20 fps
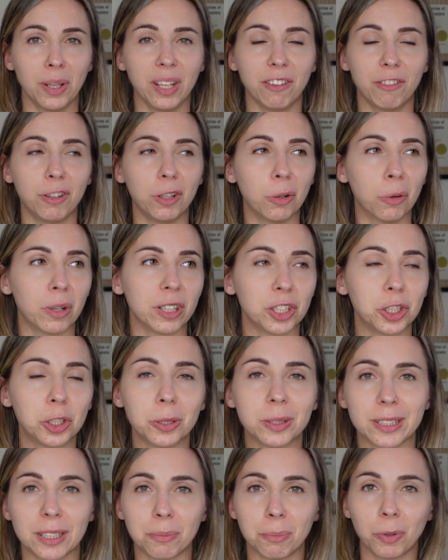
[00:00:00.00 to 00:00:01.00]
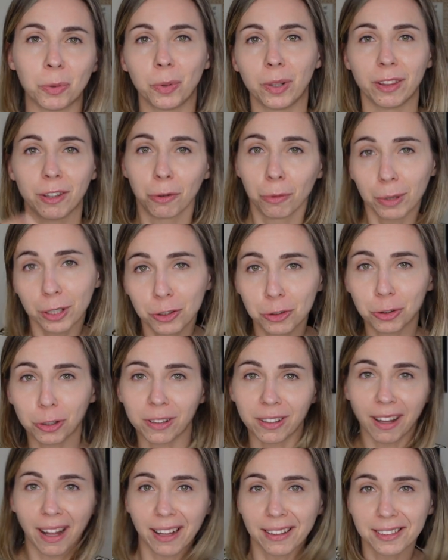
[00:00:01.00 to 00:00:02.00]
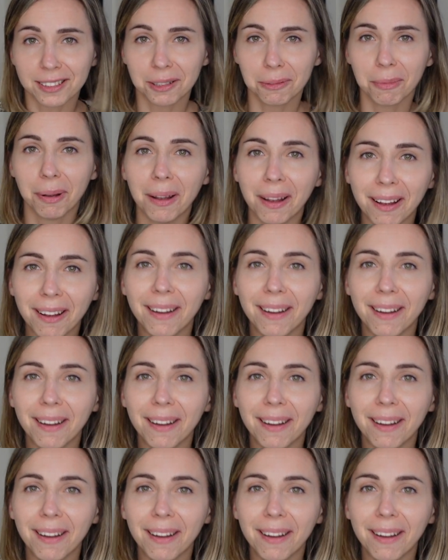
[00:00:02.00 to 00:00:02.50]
if you are choosing between the rich and the handsome,